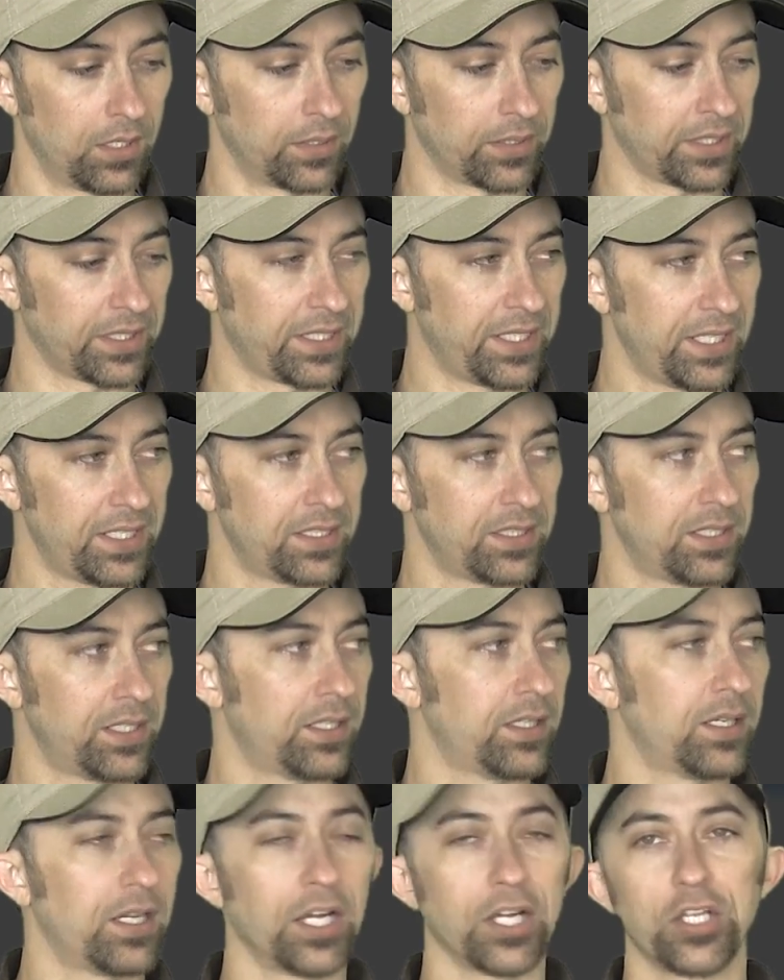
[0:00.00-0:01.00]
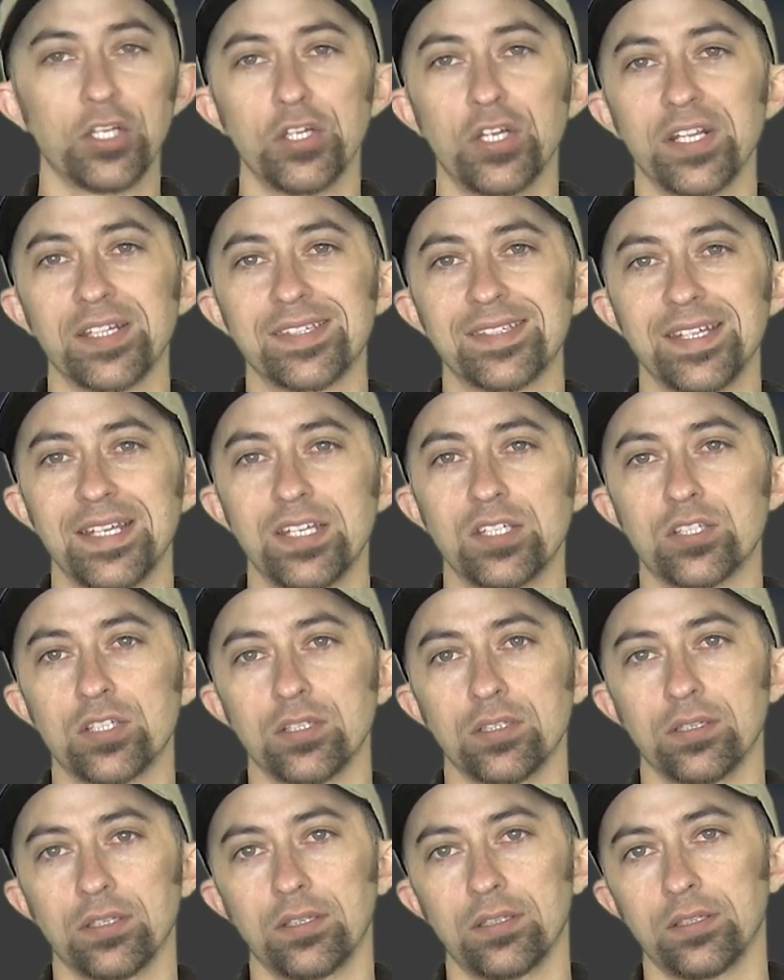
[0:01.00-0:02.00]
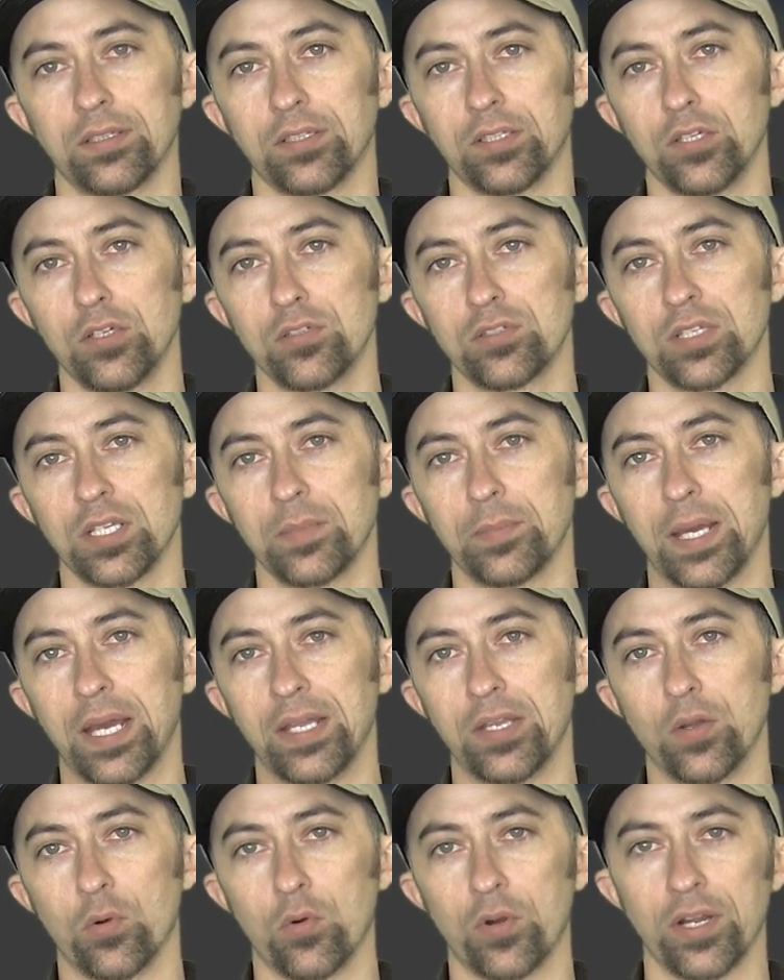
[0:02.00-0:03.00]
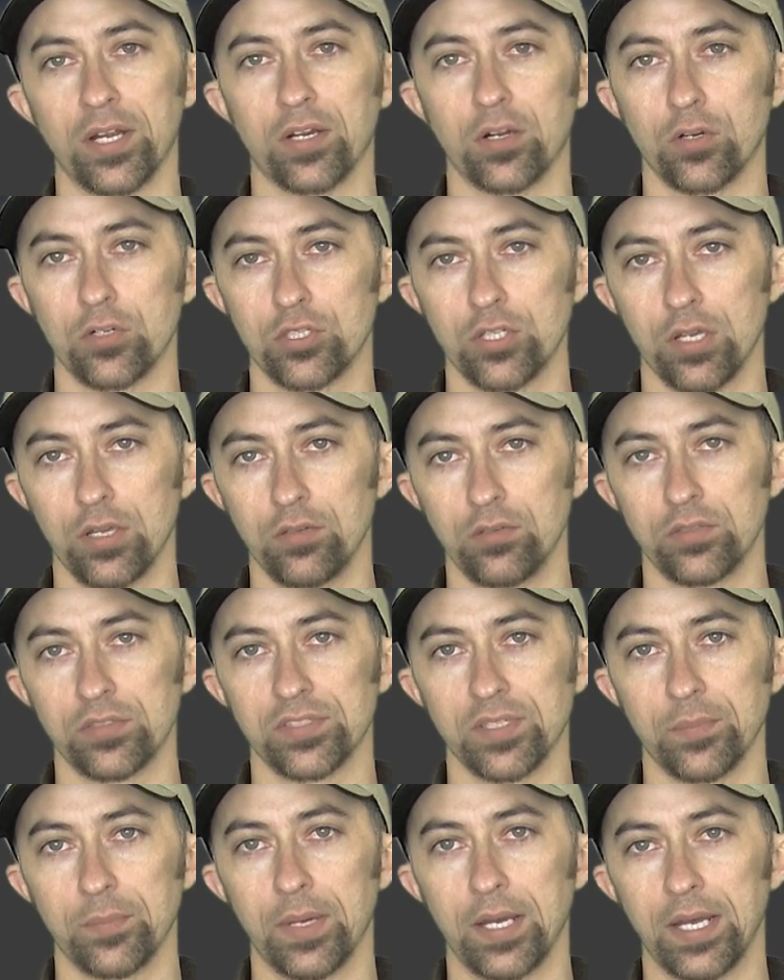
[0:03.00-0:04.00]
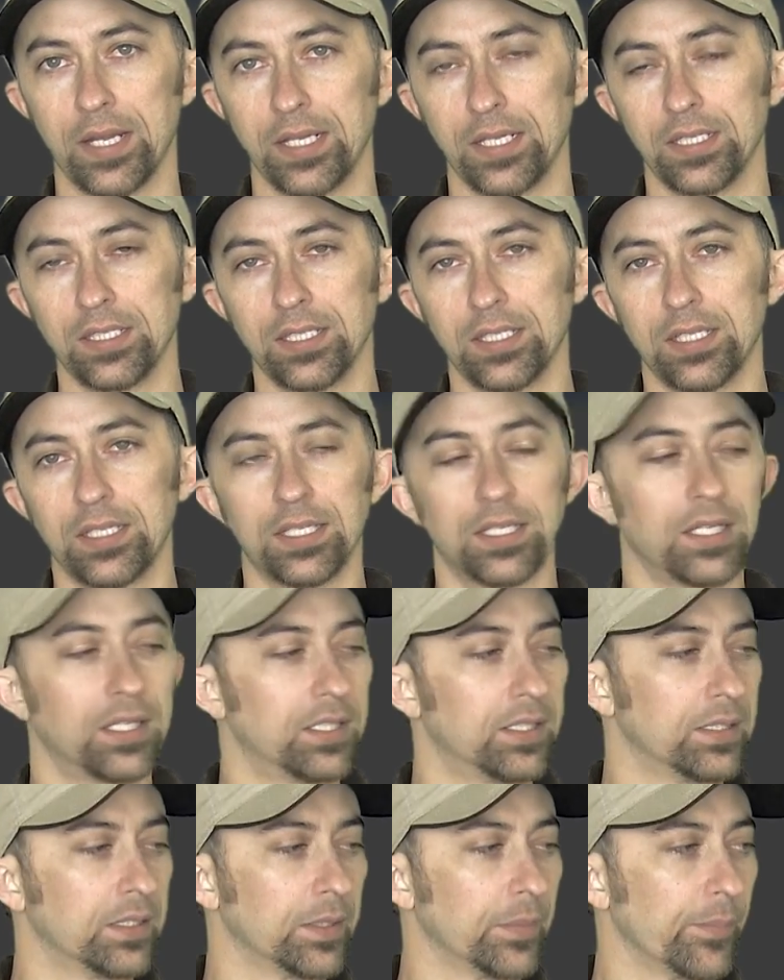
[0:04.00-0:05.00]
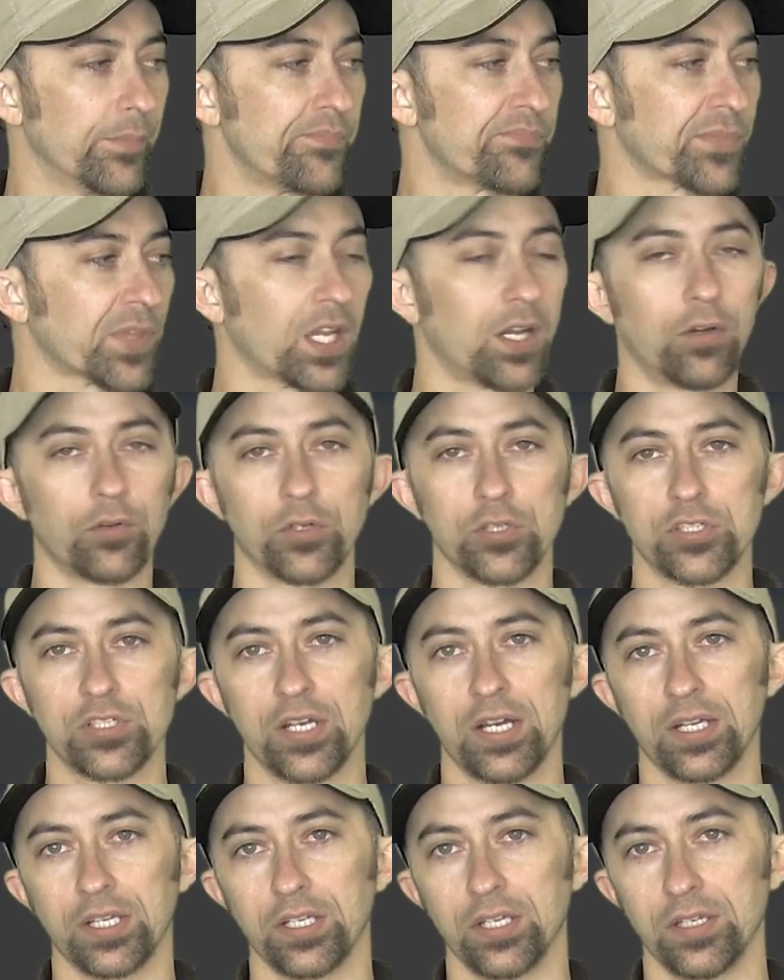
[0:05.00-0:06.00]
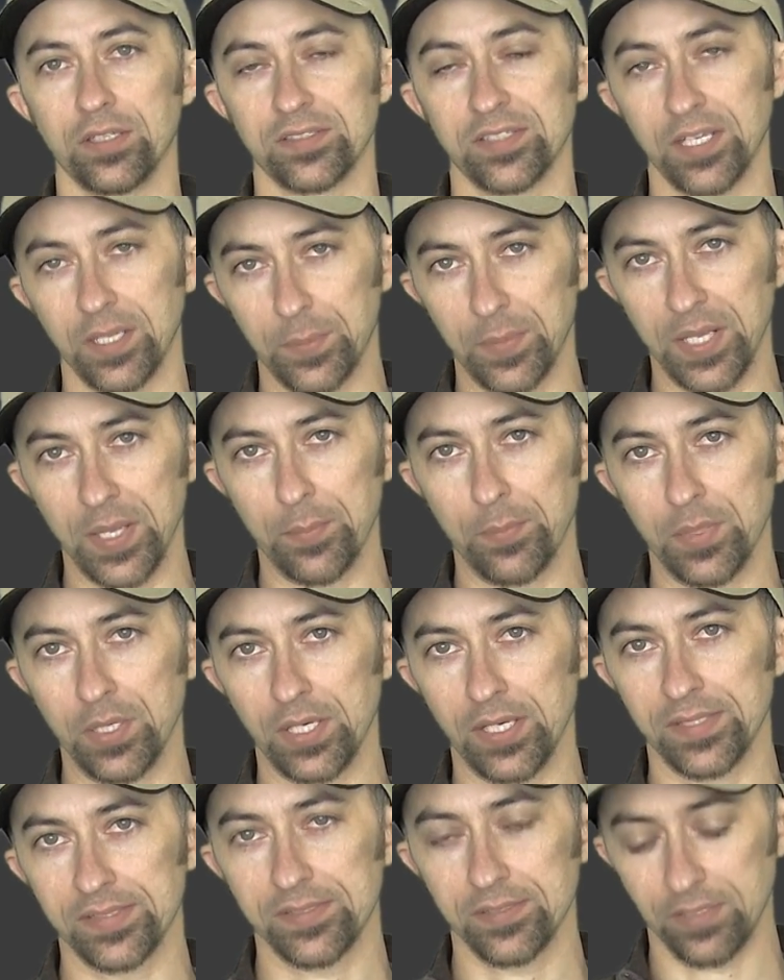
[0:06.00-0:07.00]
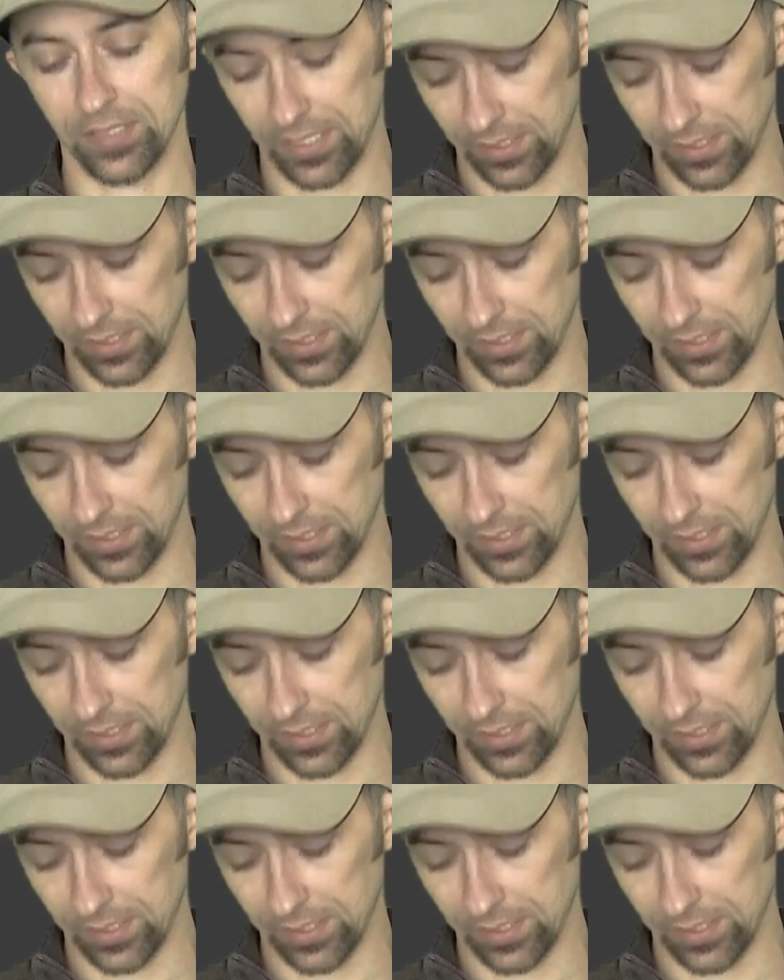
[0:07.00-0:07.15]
getting a good extension, usually by Nordic or Chode or somebody, on your shotgun is going to be a must. Now